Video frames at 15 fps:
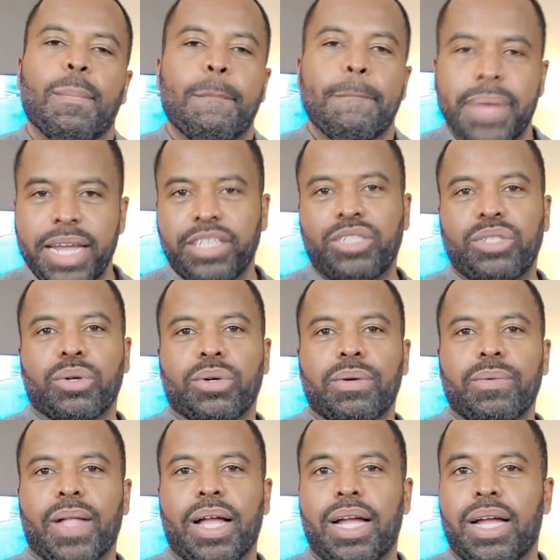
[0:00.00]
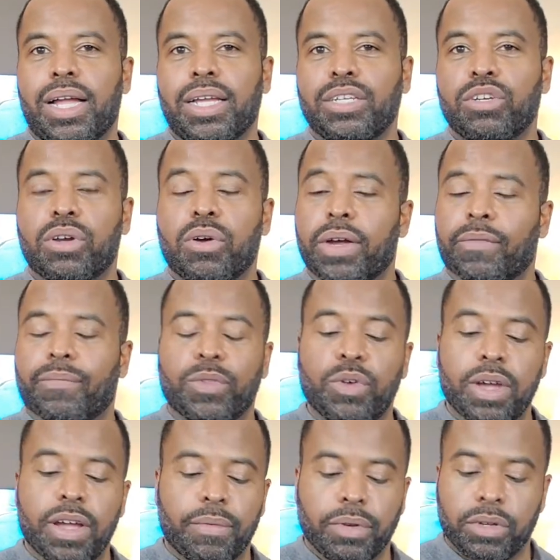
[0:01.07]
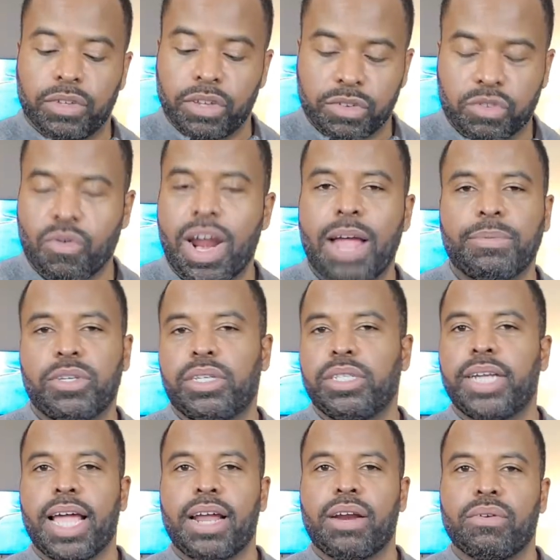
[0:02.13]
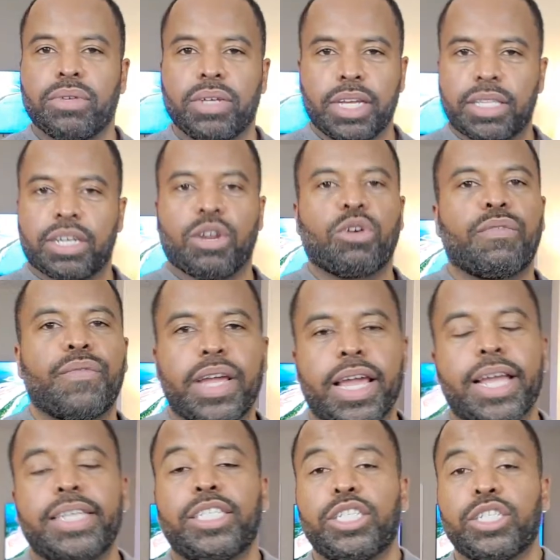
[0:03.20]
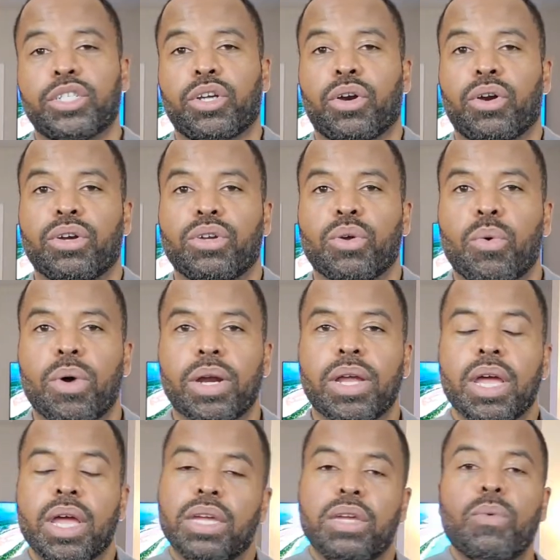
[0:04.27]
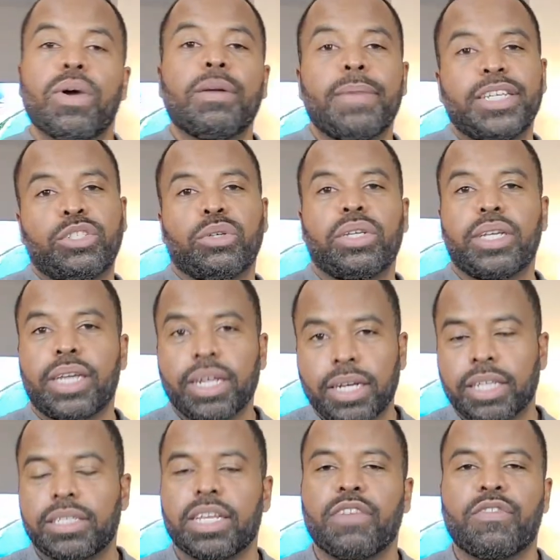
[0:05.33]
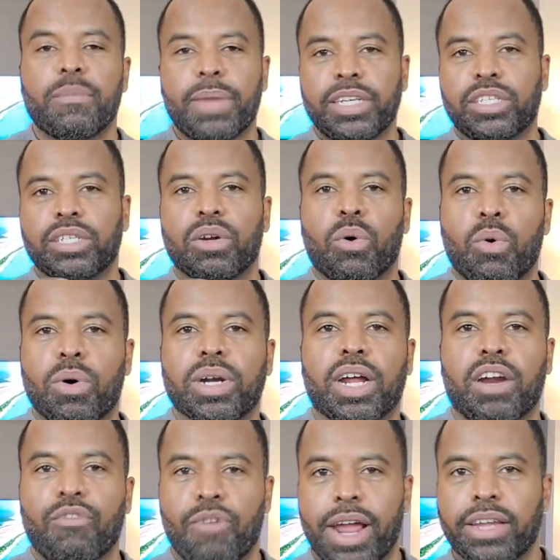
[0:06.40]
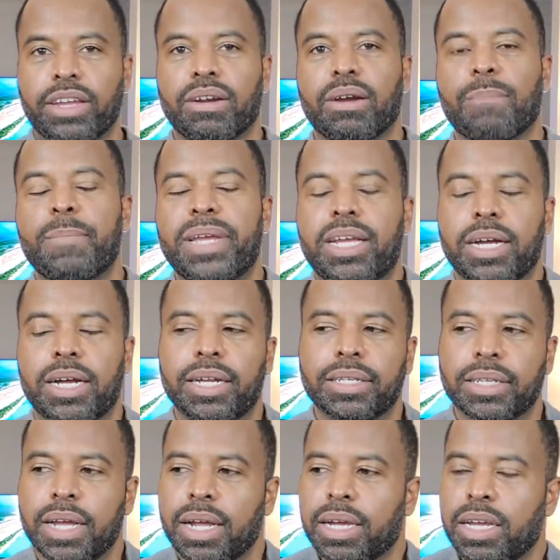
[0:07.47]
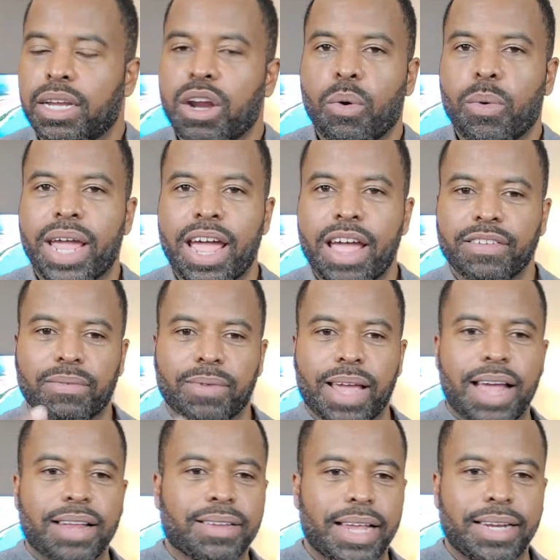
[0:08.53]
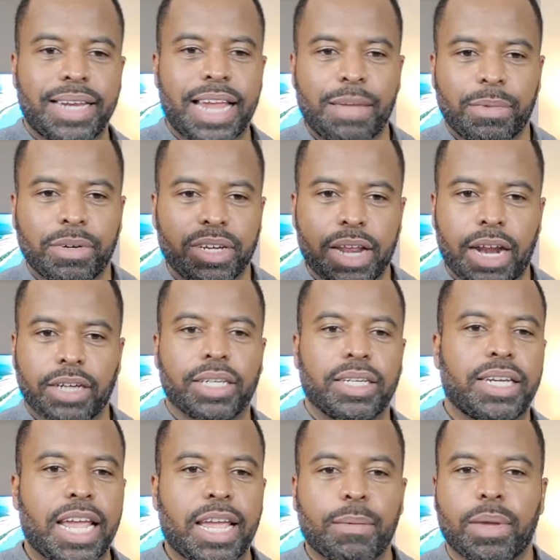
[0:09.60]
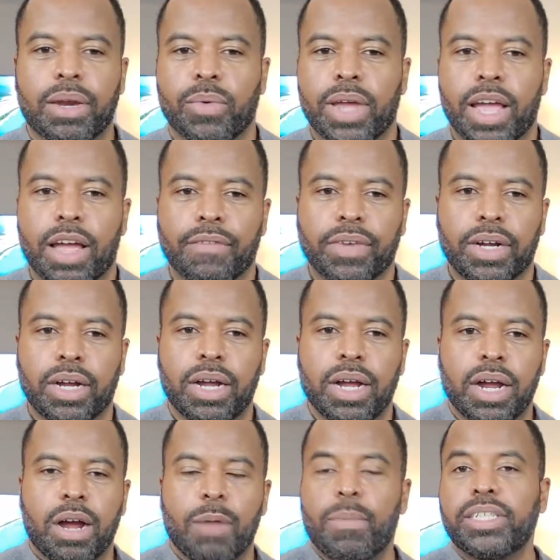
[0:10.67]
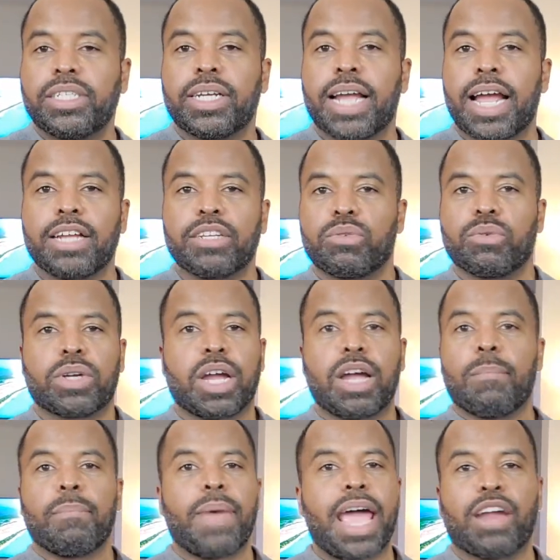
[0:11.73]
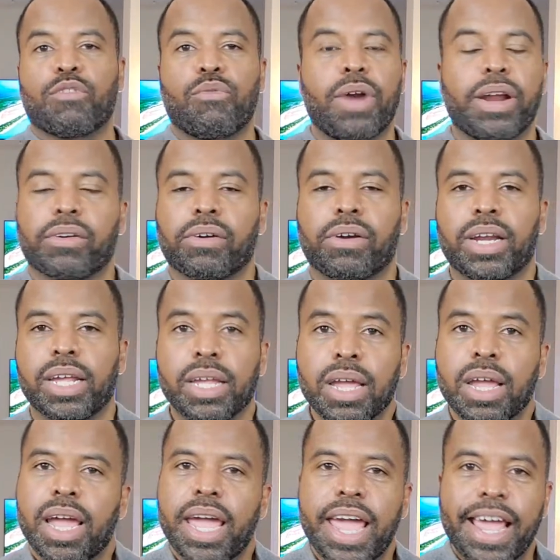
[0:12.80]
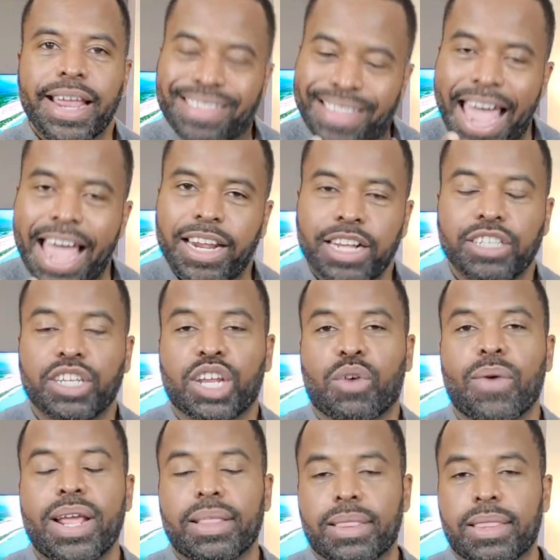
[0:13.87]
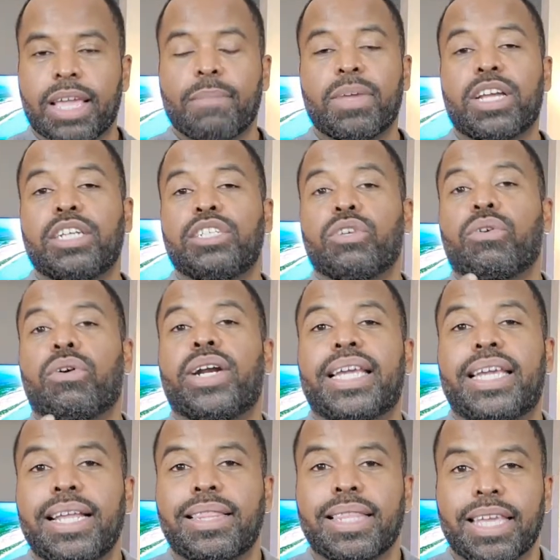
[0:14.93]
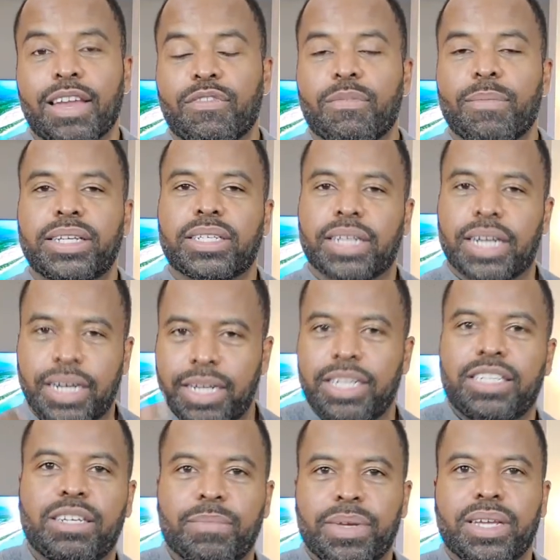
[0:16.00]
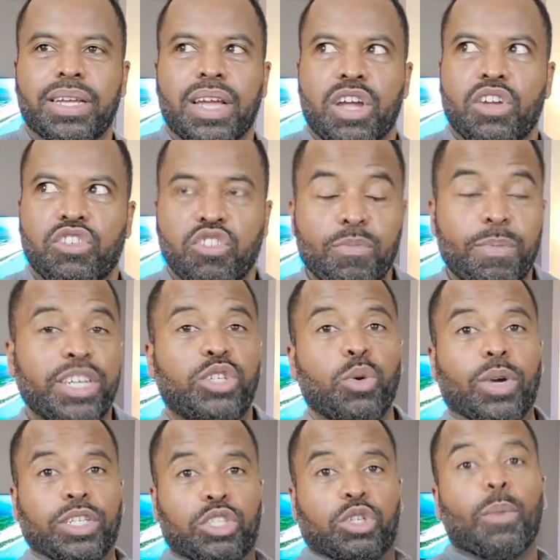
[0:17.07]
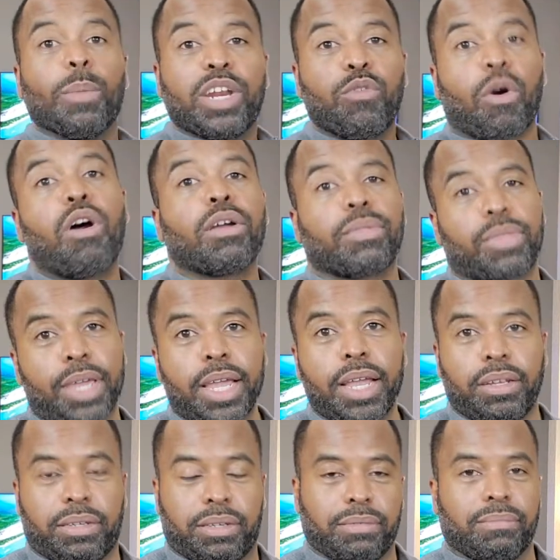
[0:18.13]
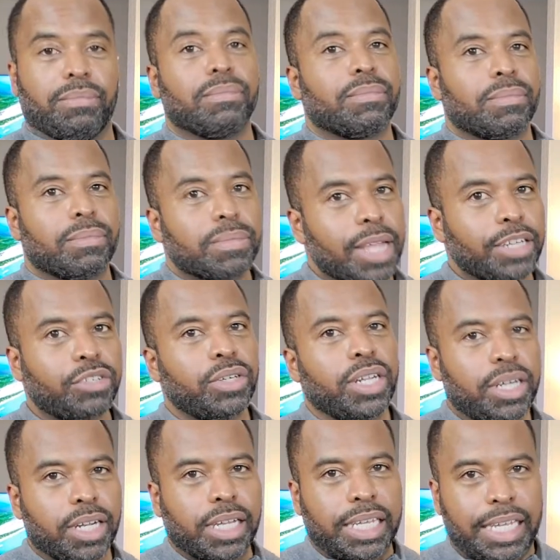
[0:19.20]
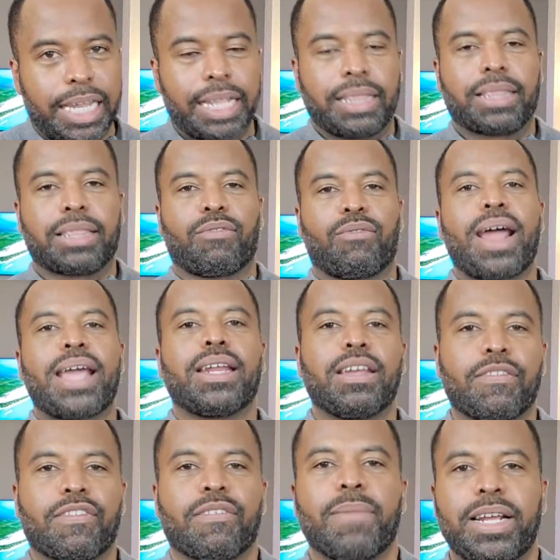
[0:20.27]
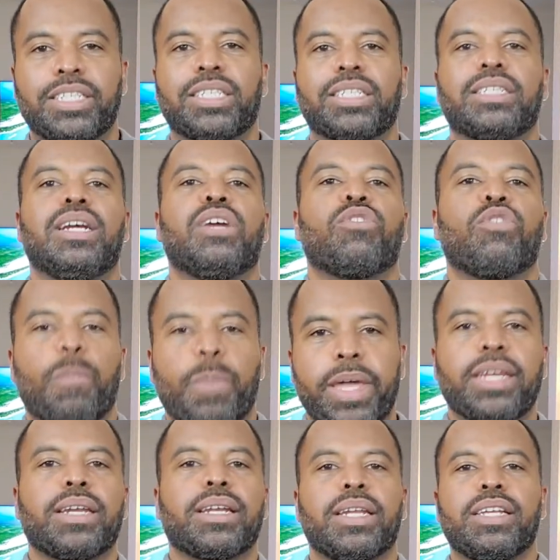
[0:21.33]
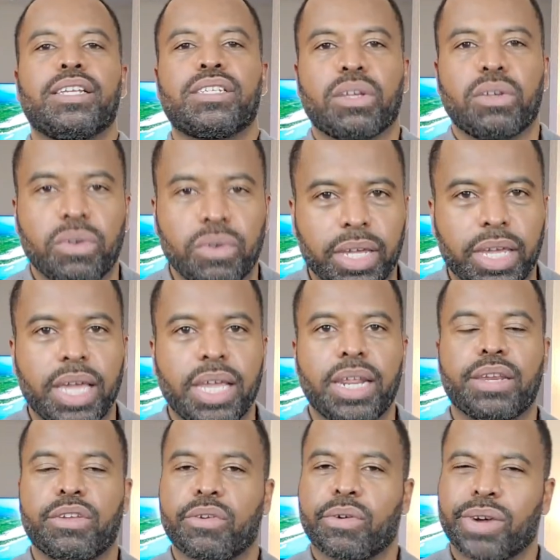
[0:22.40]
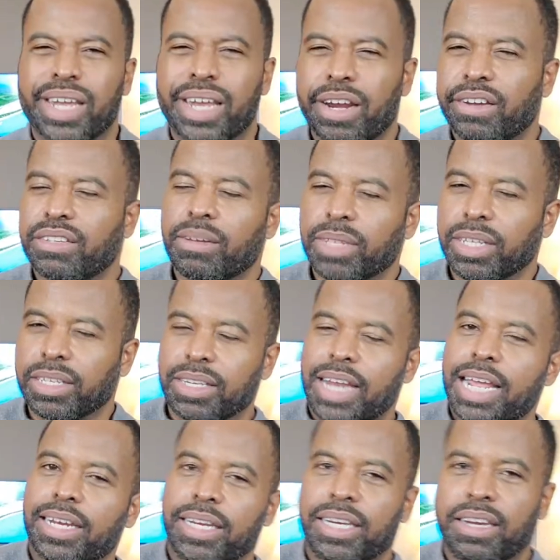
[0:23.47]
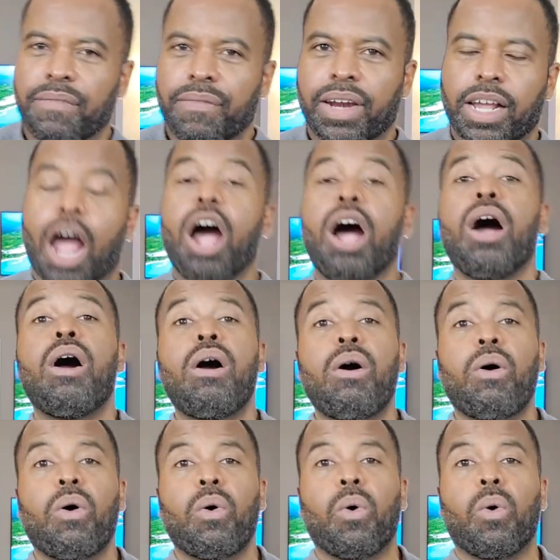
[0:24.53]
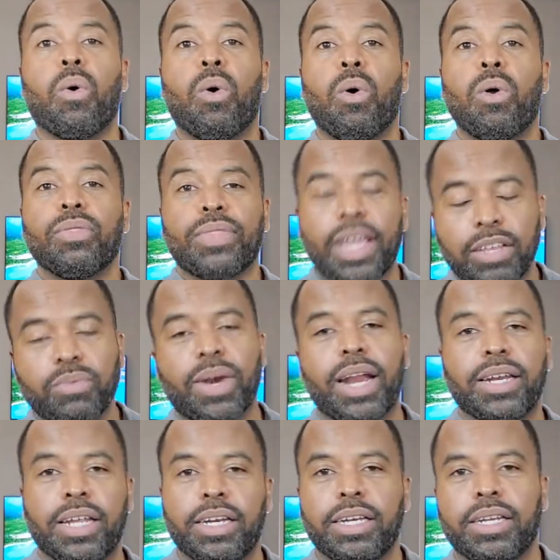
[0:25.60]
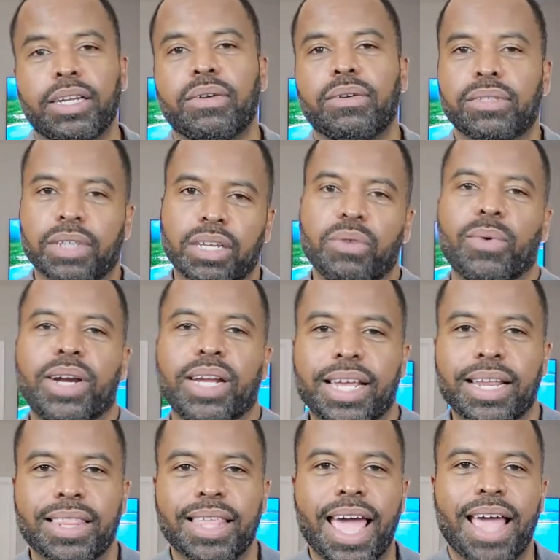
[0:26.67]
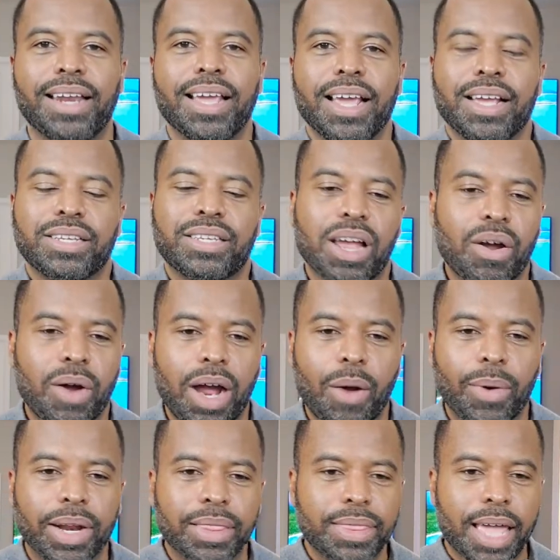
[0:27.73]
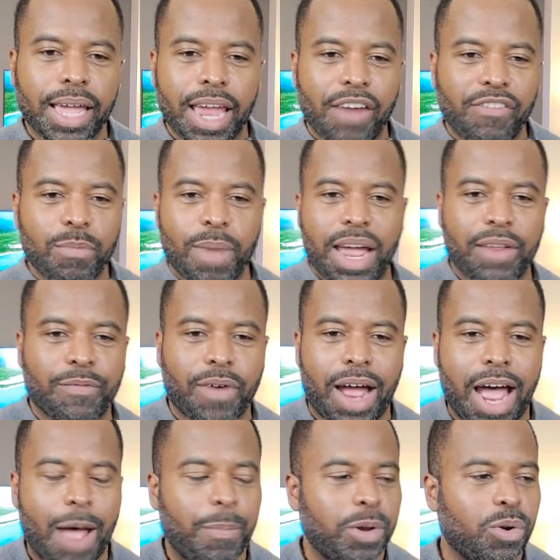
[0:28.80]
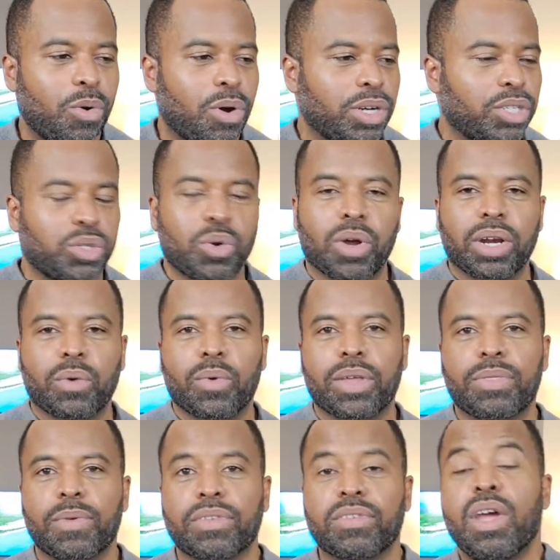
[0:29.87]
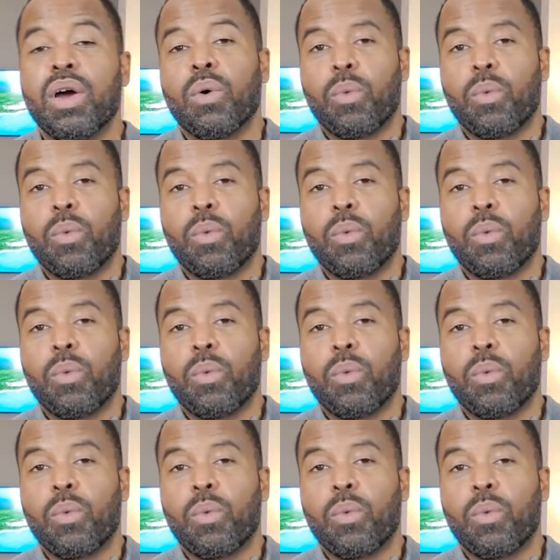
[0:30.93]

Make sure uh, you go ahead, you have, you subscribe to the channel. You get the notifications turned on. You want to make sure you're getting this information on a regular because you know we have some guys like Damon. Shout out to Damon. We have uh, a bunch of guys who come back regularly, and that is a great thing because you're going to get the information. It needs to be. You've been taught so many wrong things that you need to get the right information repeatedly so you get it. You're going to hear something slightly different, like oh that's what I need to do. So you want to get that. So I want to thank everybody for hopping on, joining with us.